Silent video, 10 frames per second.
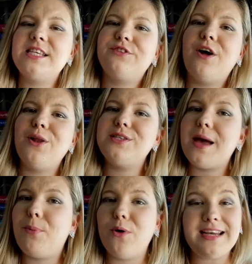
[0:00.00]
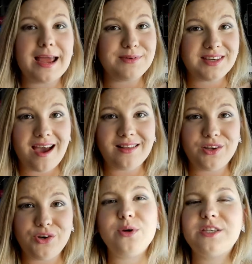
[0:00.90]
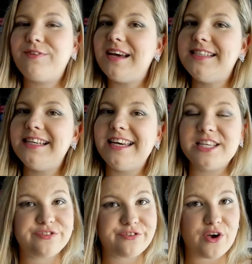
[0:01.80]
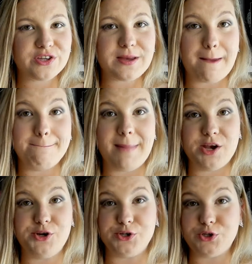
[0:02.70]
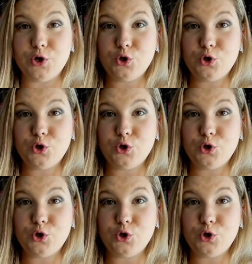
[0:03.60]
this follows a boy named Kellen who is facing his first Madge's